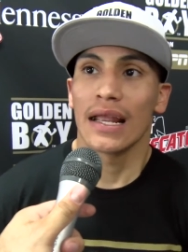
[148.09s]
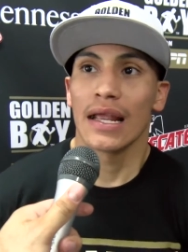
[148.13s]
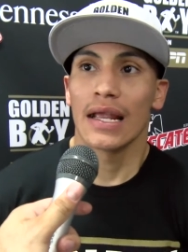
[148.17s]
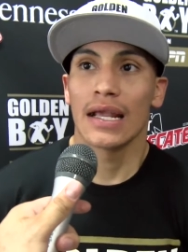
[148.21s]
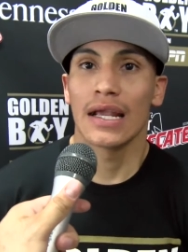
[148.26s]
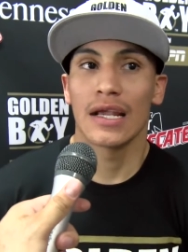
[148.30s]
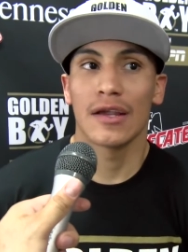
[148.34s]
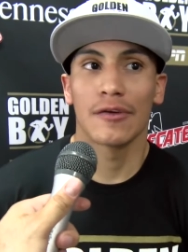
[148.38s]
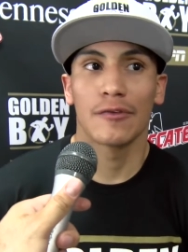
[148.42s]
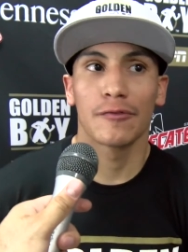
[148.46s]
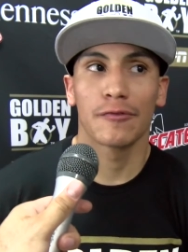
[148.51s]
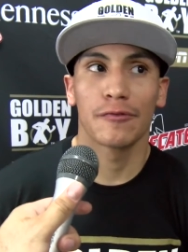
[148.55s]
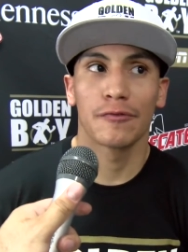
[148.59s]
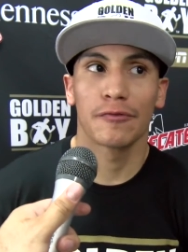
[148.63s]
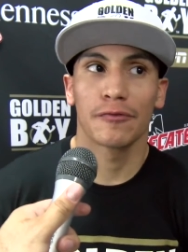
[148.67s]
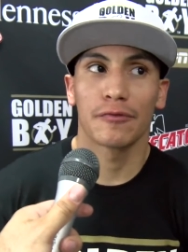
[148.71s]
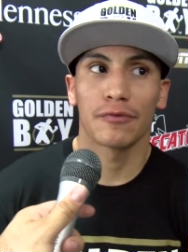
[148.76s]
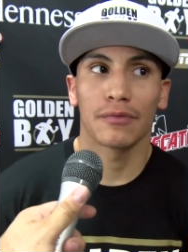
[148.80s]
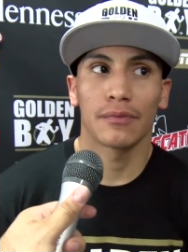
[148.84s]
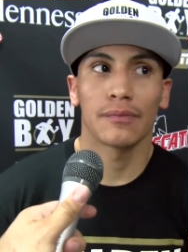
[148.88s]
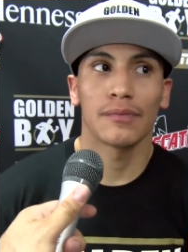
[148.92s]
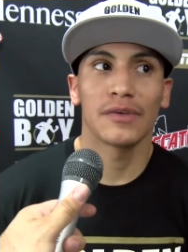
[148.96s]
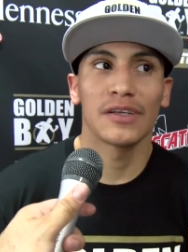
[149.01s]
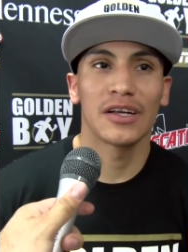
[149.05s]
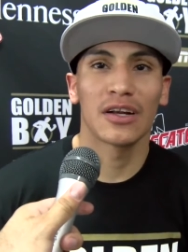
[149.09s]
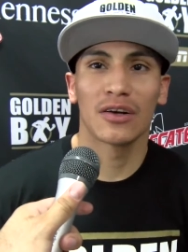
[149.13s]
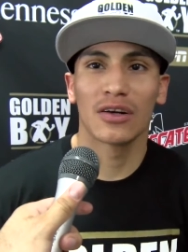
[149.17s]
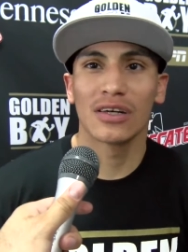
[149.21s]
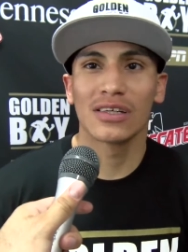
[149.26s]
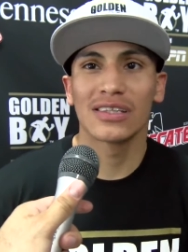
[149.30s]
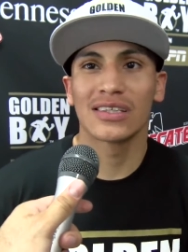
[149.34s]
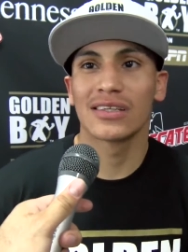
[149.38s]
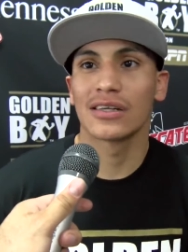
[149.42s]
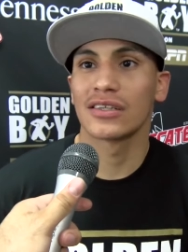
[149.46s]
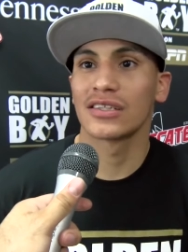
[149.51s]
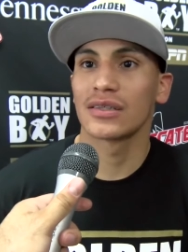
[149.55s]
if you know,
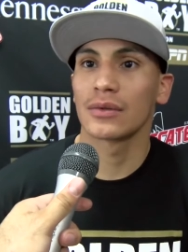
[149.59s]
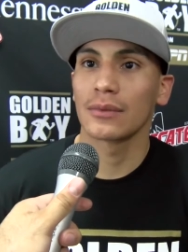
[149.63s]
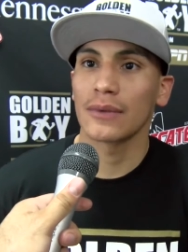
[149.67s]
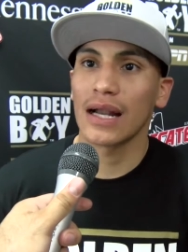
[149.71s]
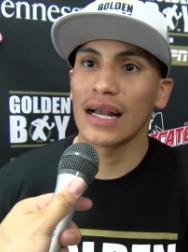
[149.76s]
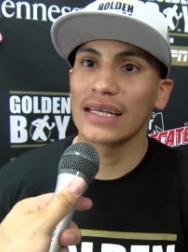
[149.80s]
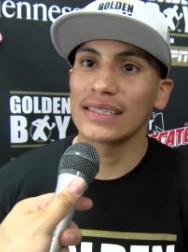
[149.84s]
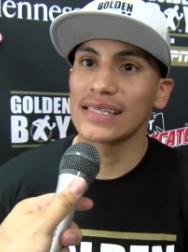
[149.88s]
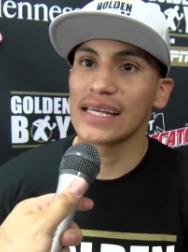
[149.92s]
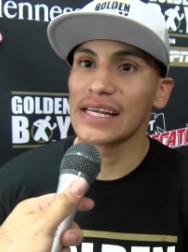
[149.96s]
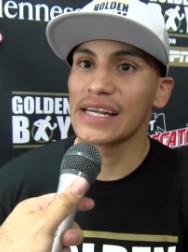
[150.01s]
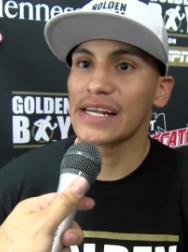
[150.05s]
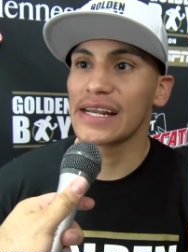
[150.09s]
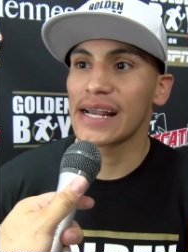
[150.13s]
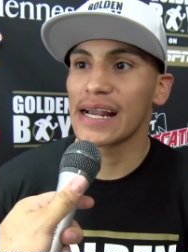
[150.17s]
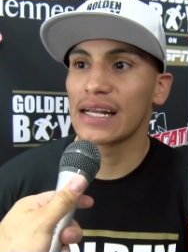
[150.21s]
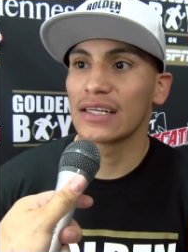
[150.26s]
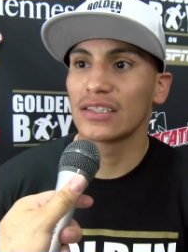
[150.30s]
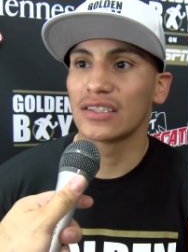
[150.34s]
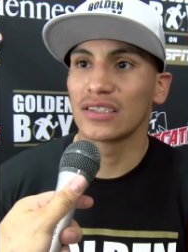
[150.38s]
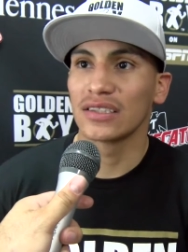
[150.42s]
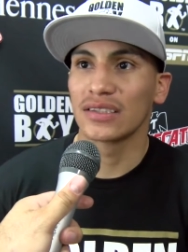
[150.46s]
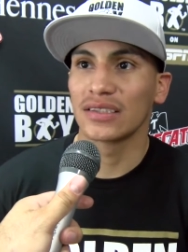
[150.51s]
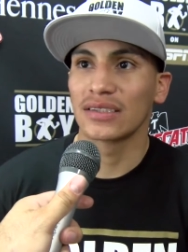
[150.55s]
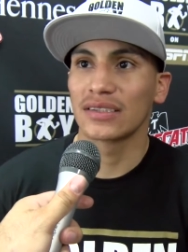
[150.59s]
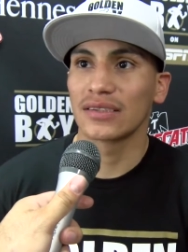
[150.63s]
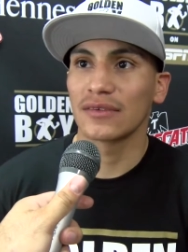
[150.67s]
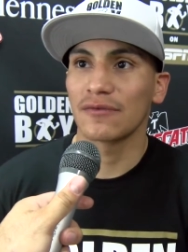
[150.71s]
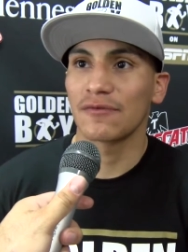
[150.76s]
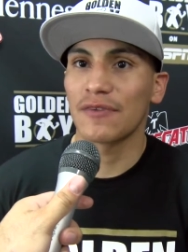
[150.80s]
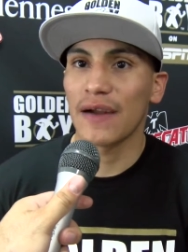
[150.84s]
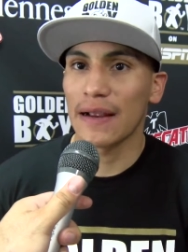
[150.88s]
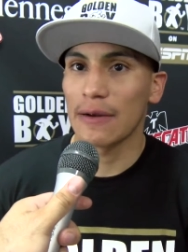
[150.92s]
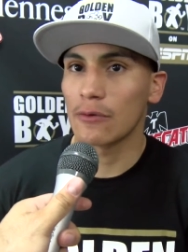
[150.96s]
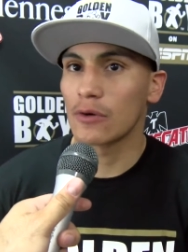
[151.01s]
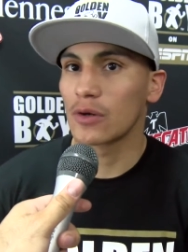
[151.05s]
there's there's some guys that you can't just
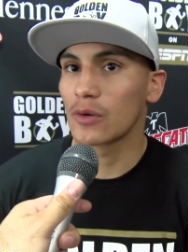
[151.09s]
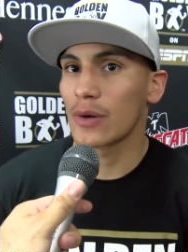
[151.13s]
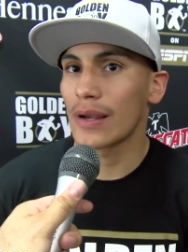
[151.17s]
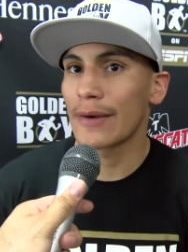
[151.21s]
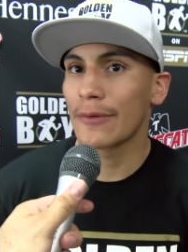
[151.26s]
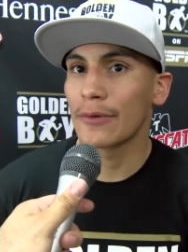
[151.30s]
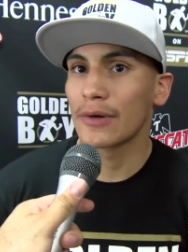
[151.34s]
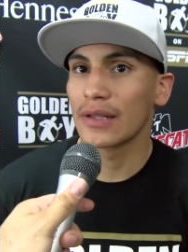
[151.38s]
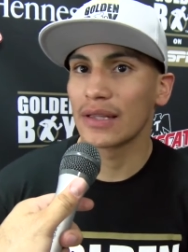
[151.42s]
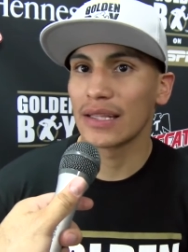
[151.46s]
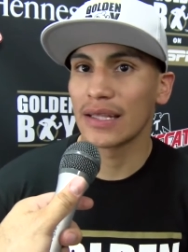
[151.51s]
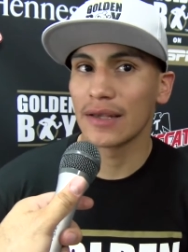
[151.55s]
fight one way with.